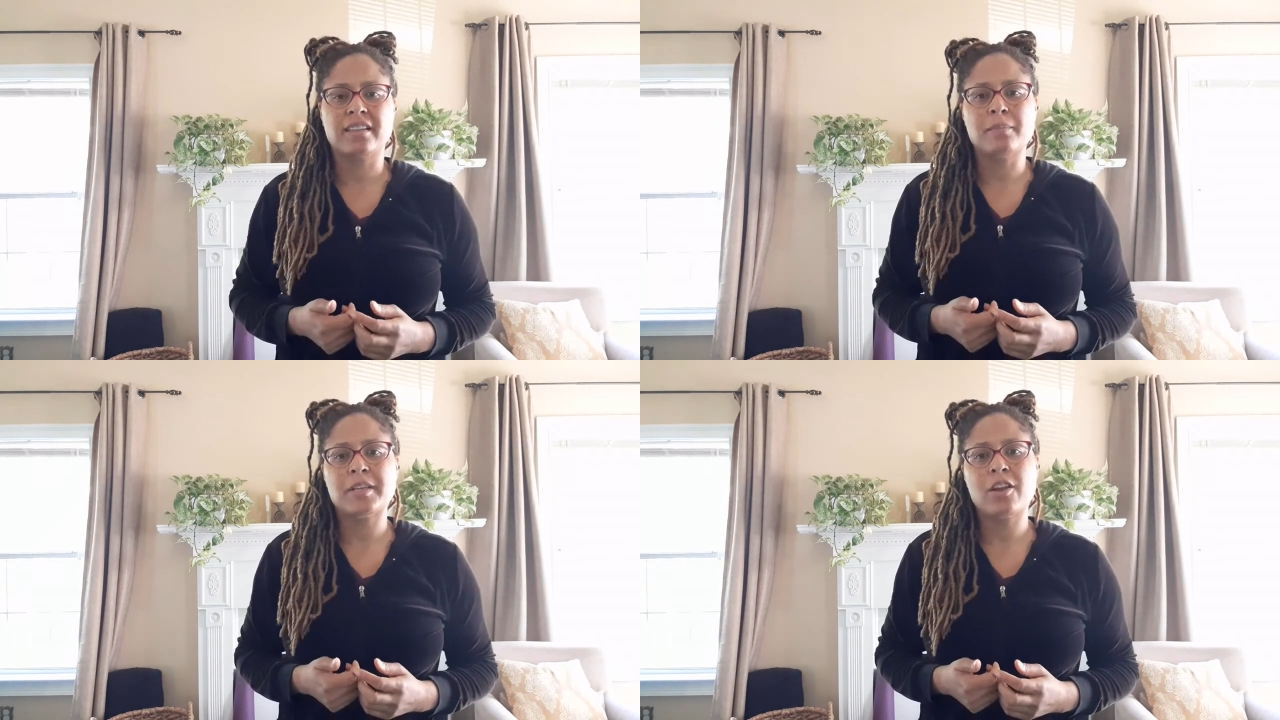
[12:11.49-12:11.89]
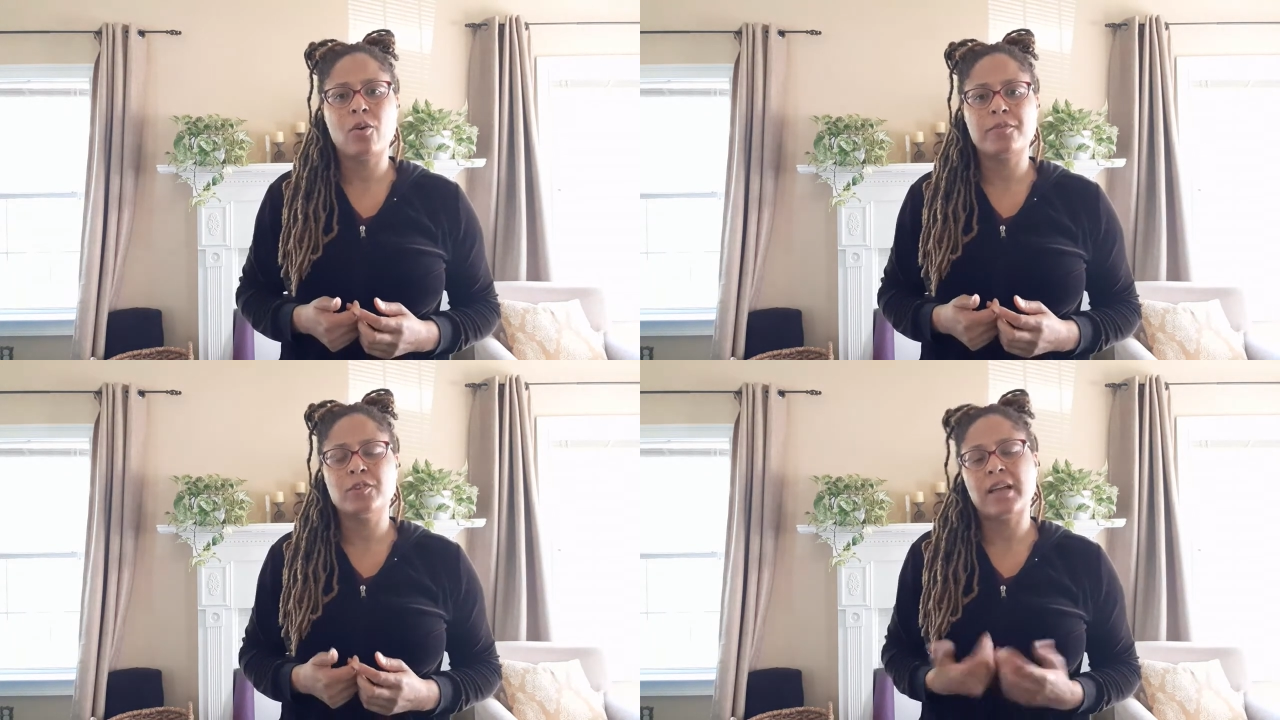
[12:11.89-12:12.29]
Let me know
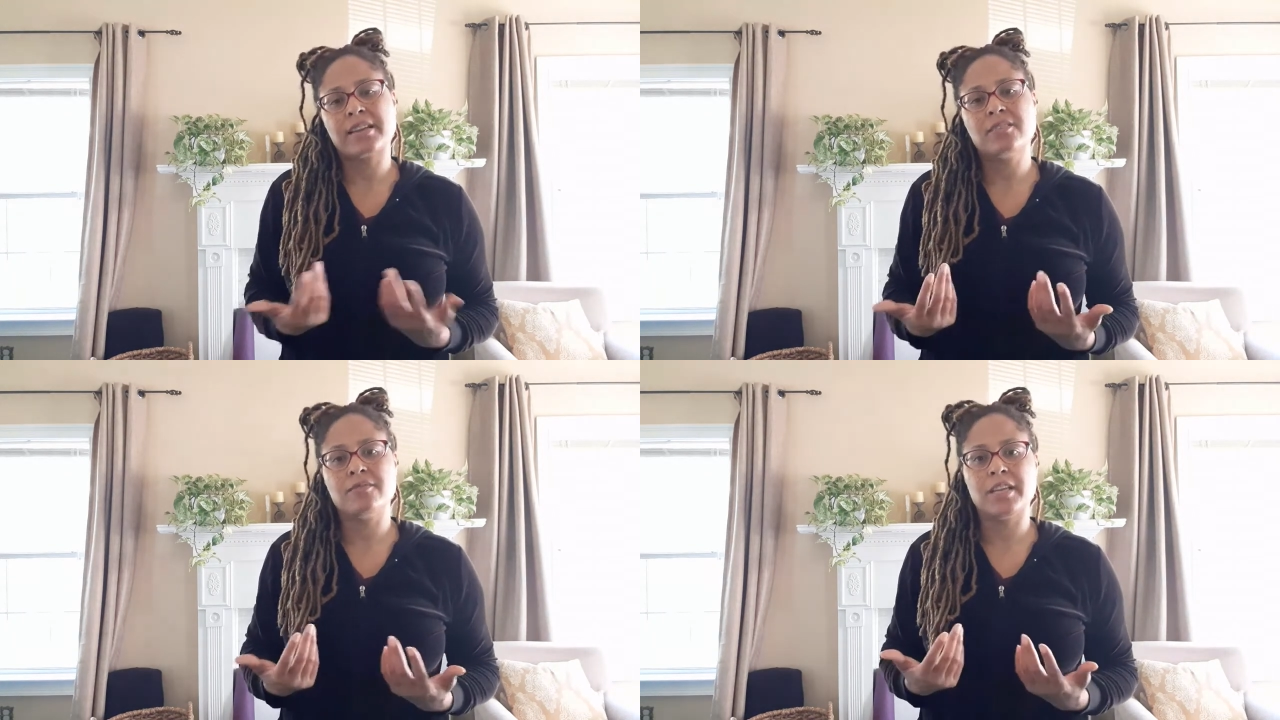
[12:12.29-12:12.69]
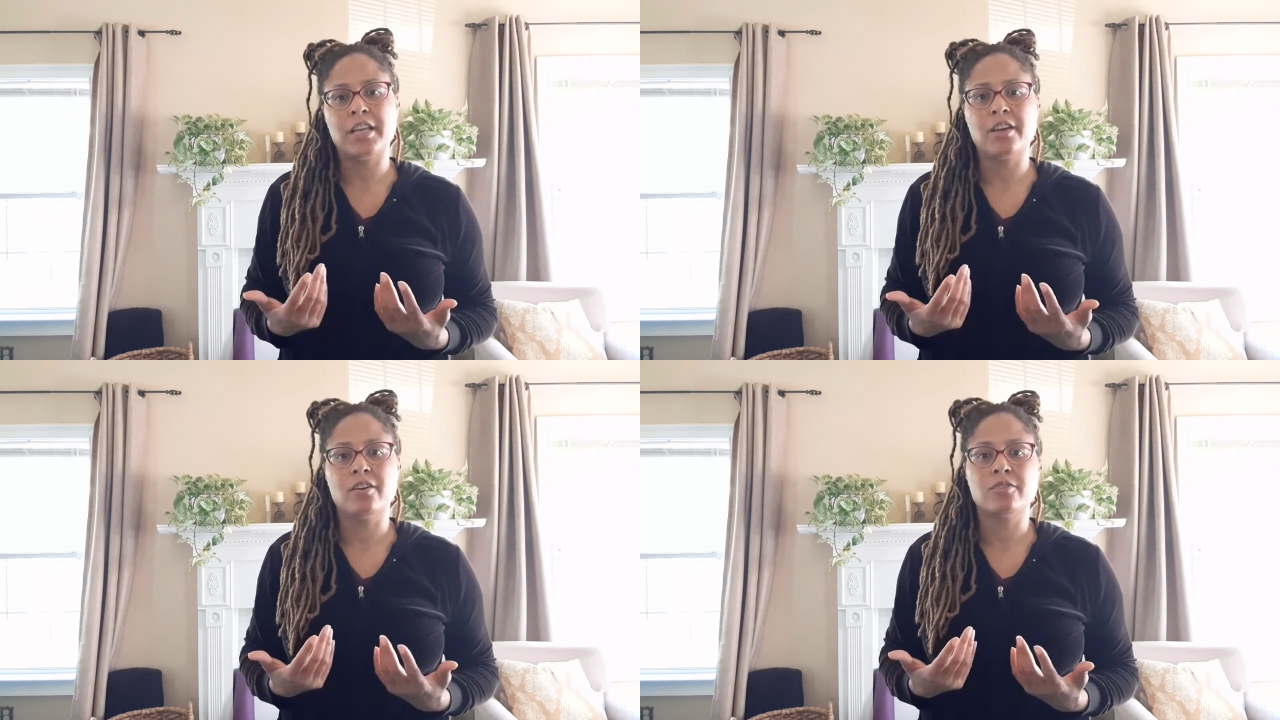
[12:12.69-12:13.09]
if you like the
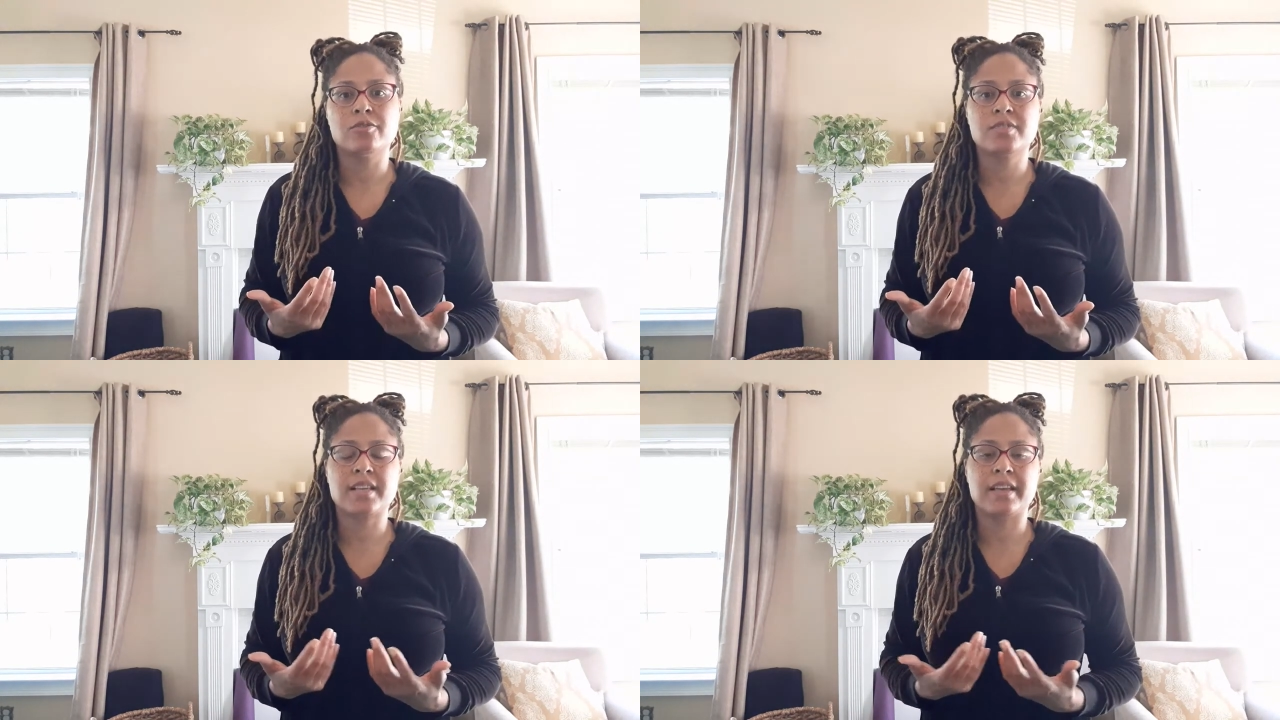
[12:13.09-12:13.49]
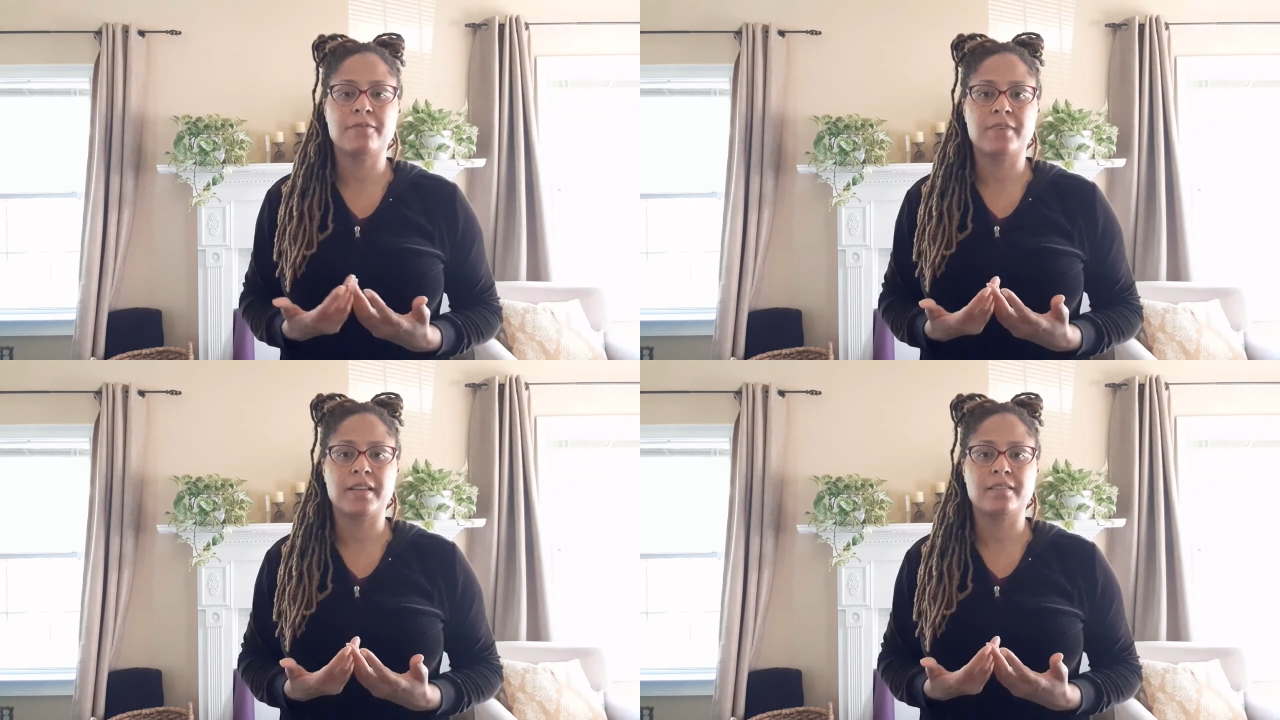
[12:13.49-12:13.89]
videos,
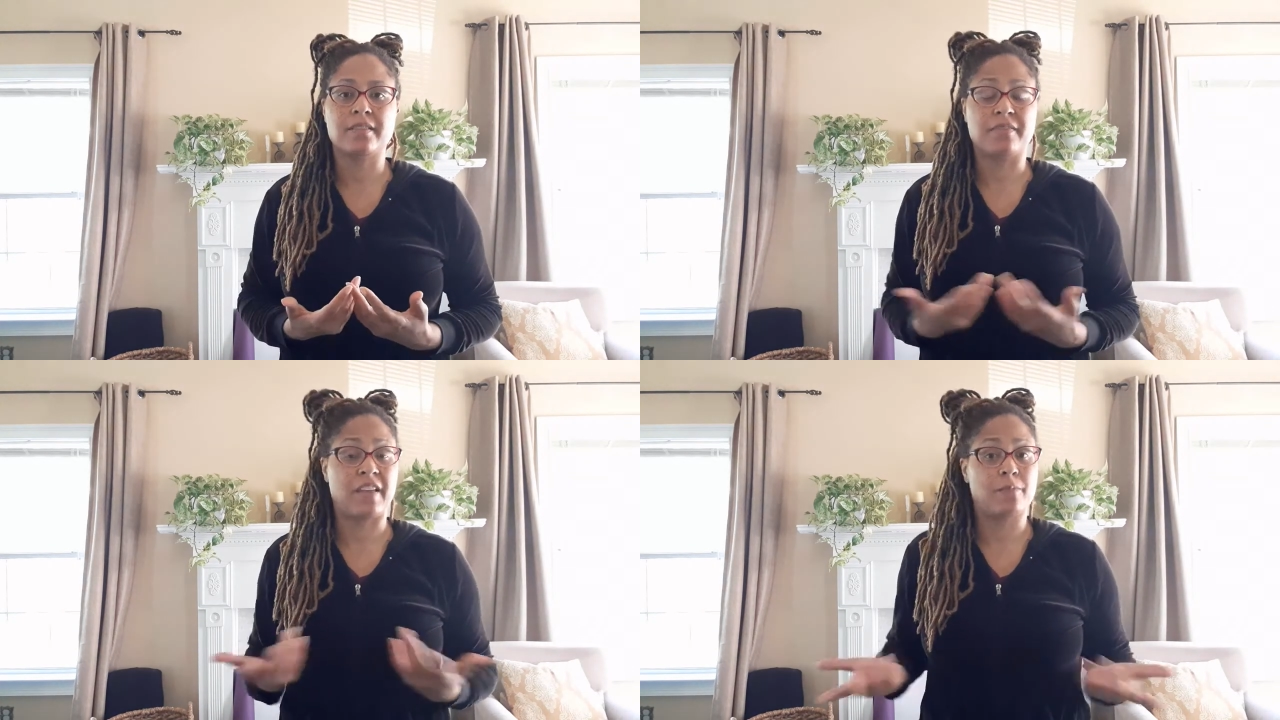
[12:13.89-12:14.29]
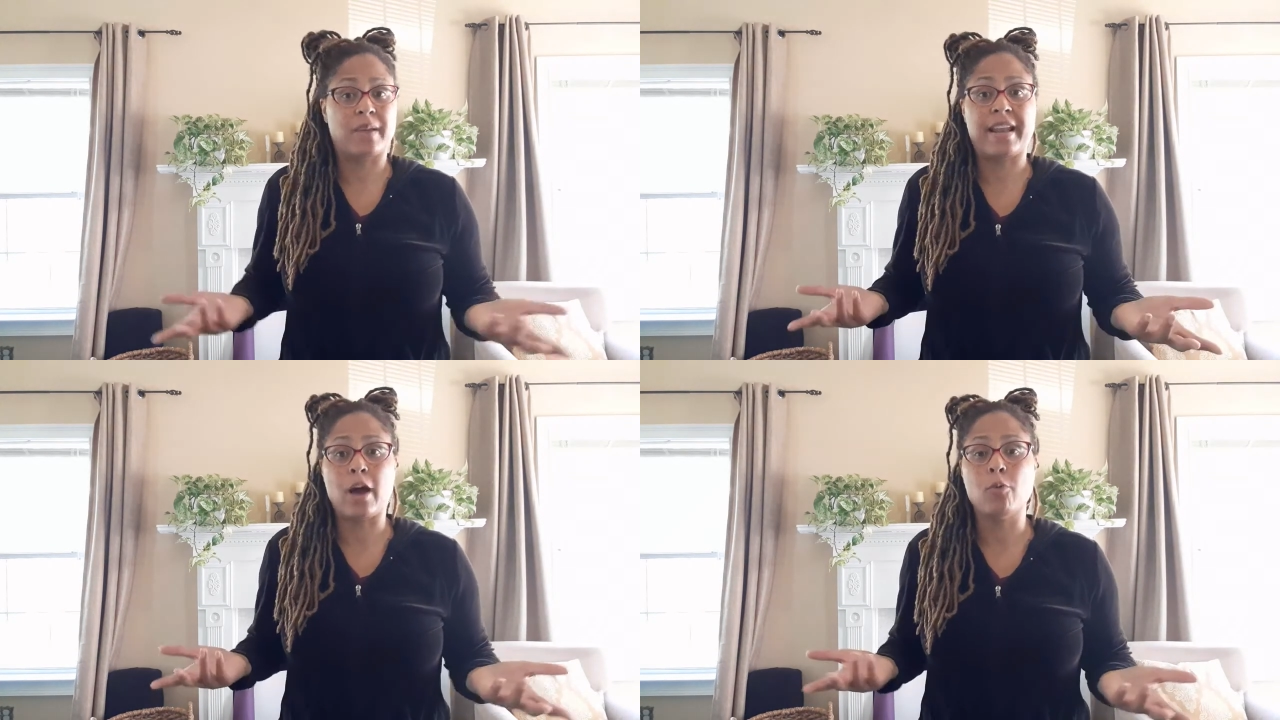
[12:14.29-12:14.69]
if they've
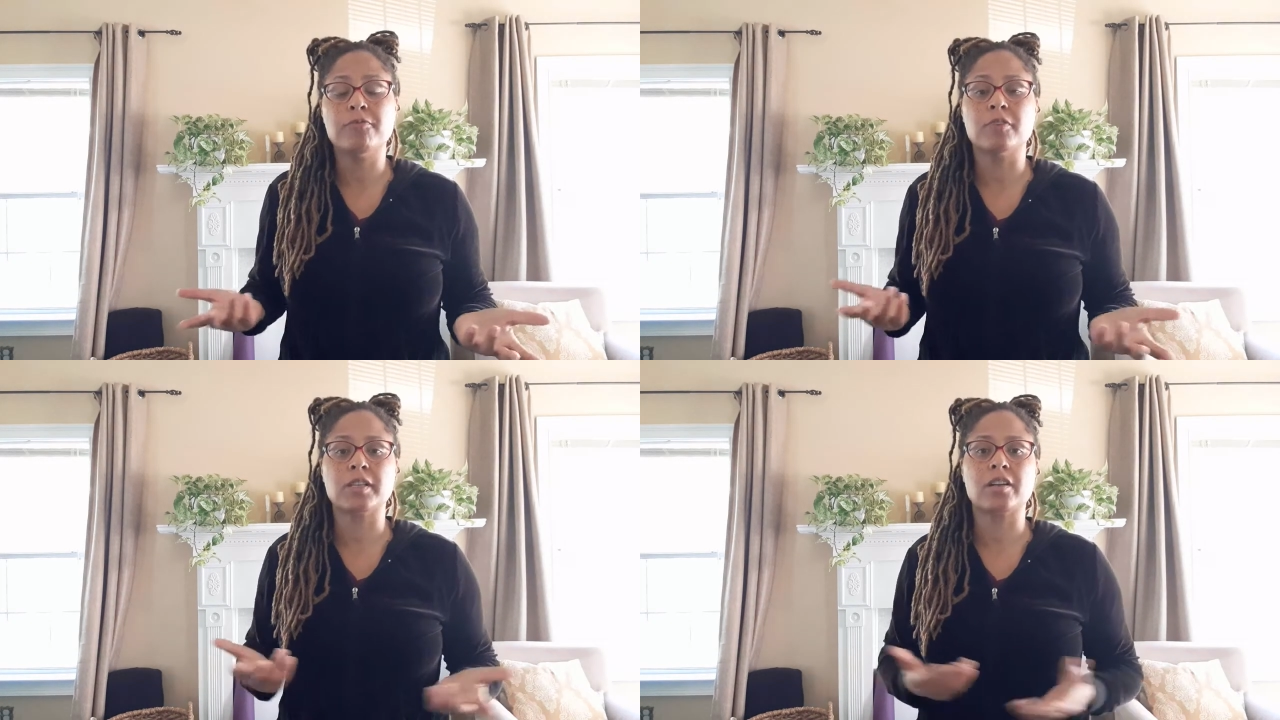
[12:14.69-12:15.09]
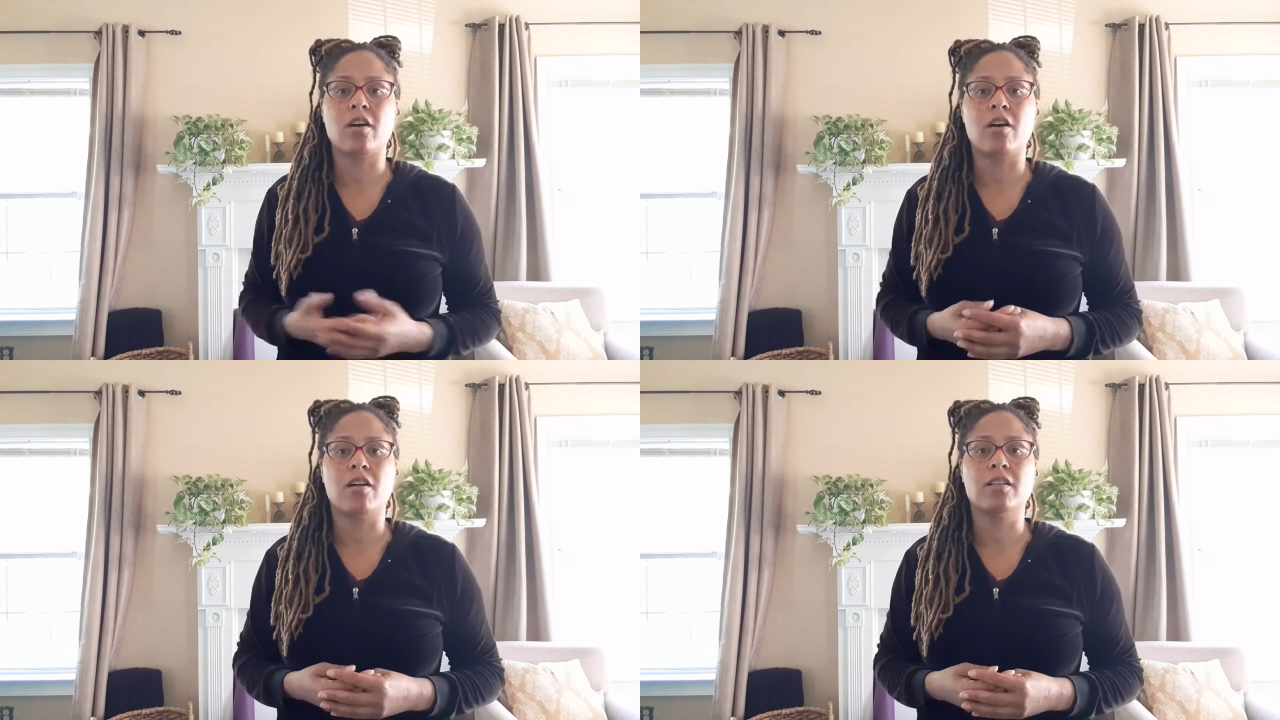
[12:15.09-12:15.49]
been helpful at
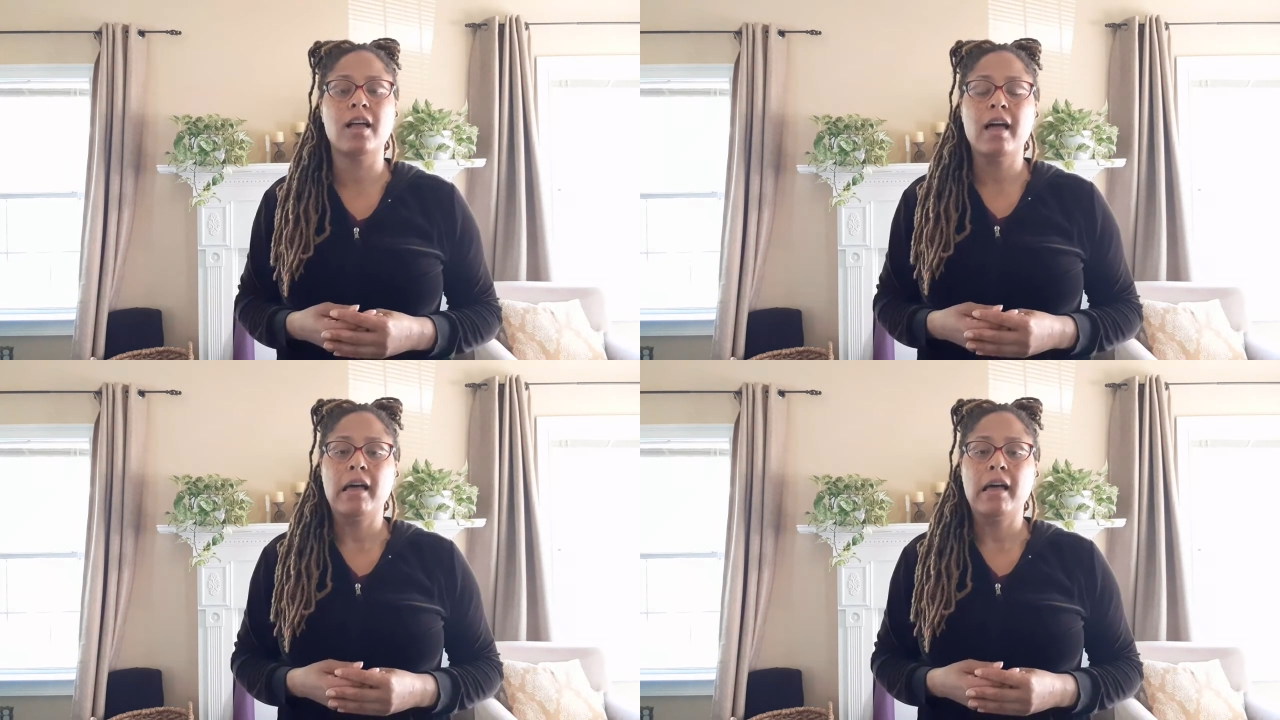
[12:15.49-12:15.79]
all.